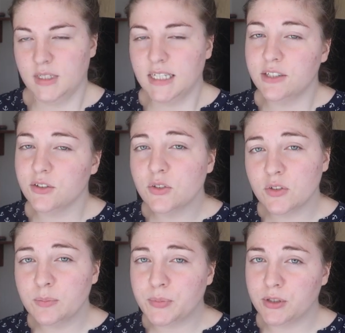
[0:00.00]
It is also
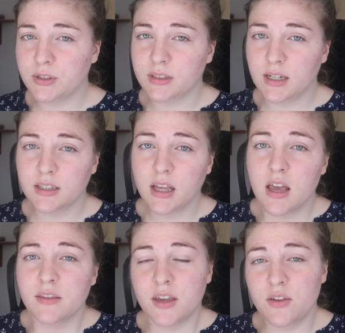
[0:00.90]
important
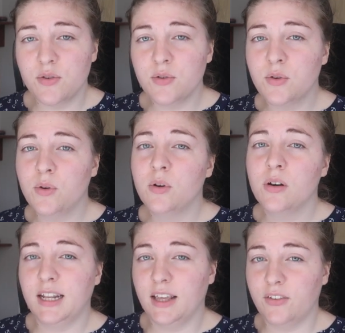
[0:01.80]
that you
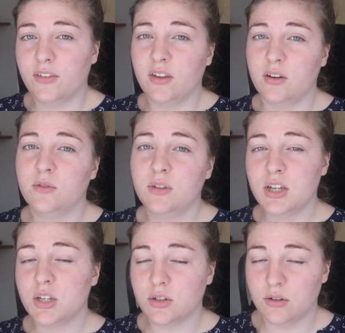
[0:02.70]
list the
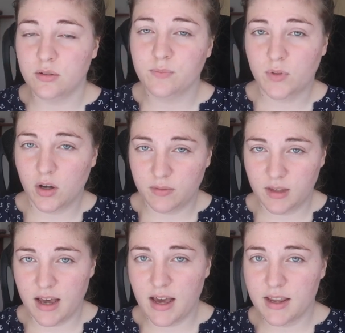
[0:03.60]
condition of
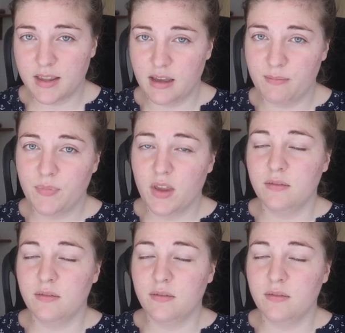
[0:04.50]
the item.